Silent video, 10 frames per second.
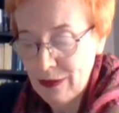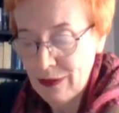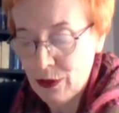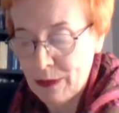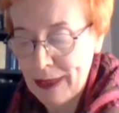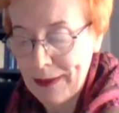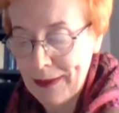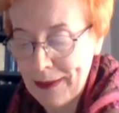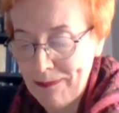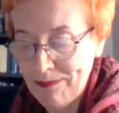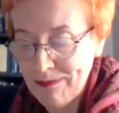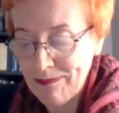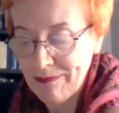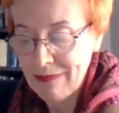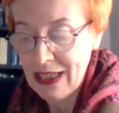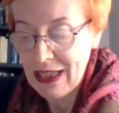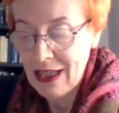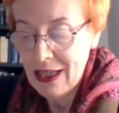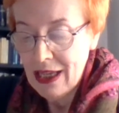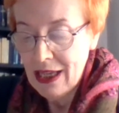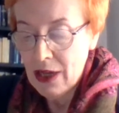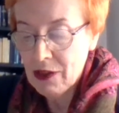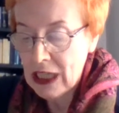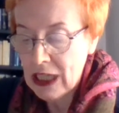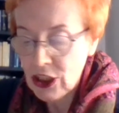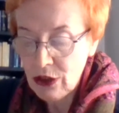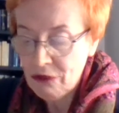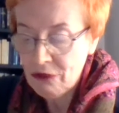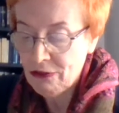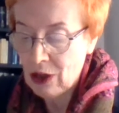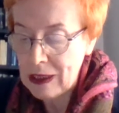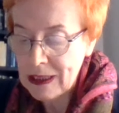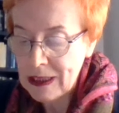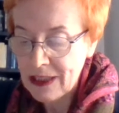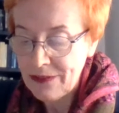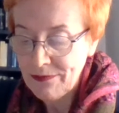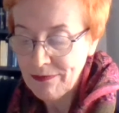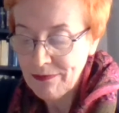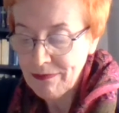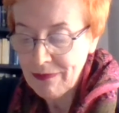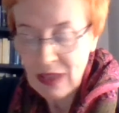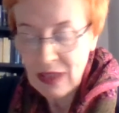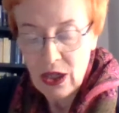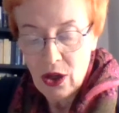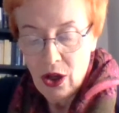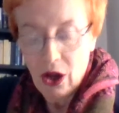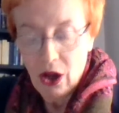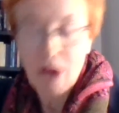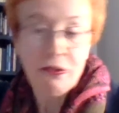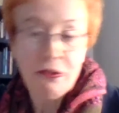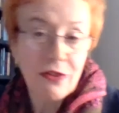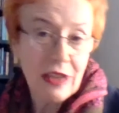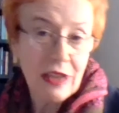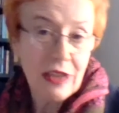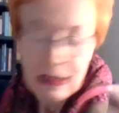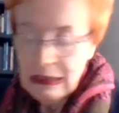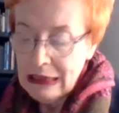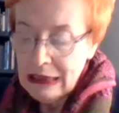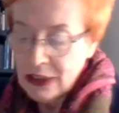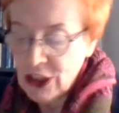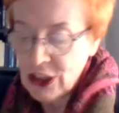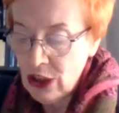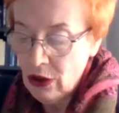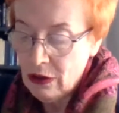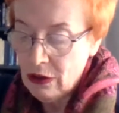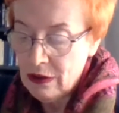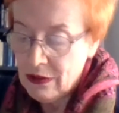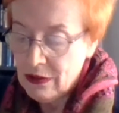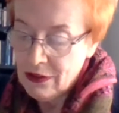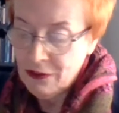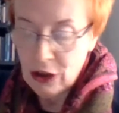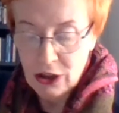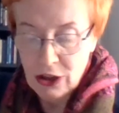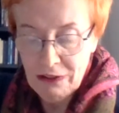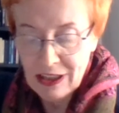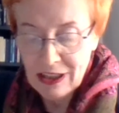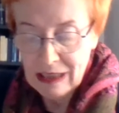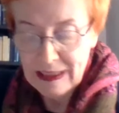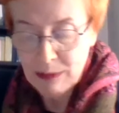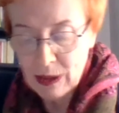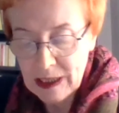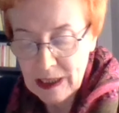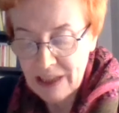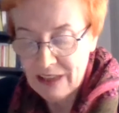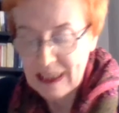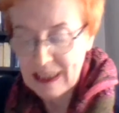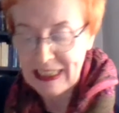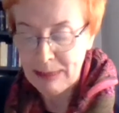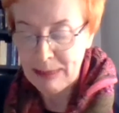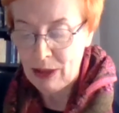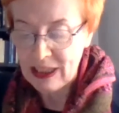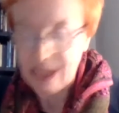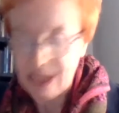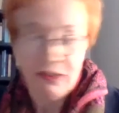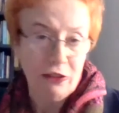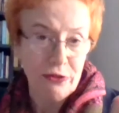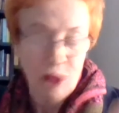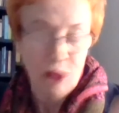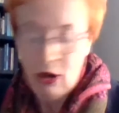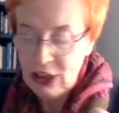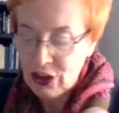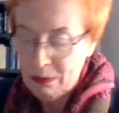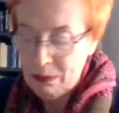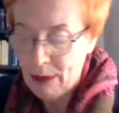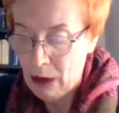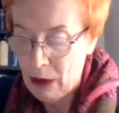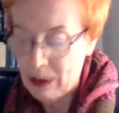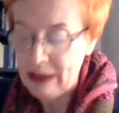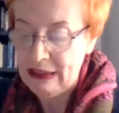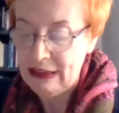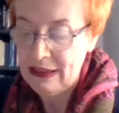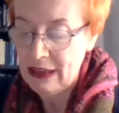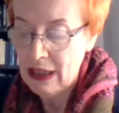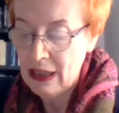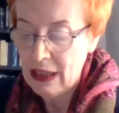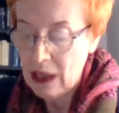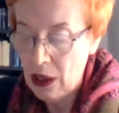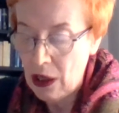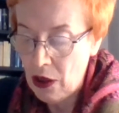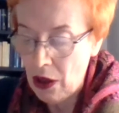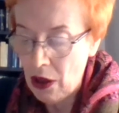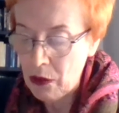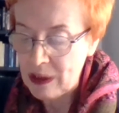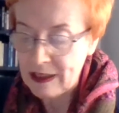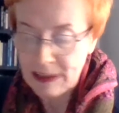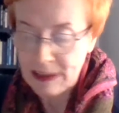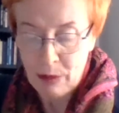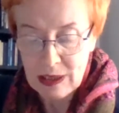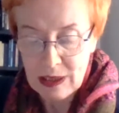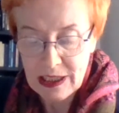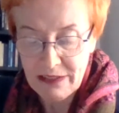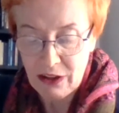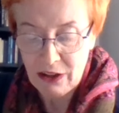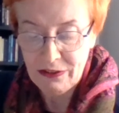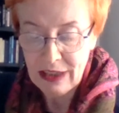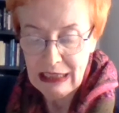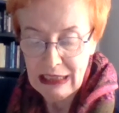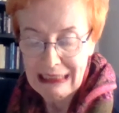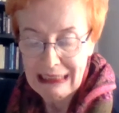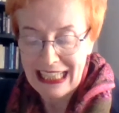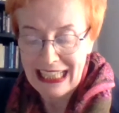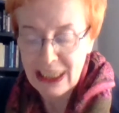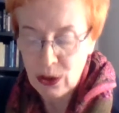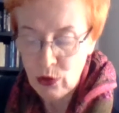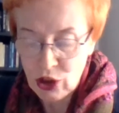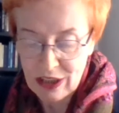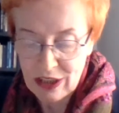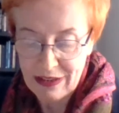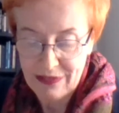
to speak. Arrogation of voice, of geo-philosophical dispositive as dispositive of knowledge and power, along with the dispositive of the exclusion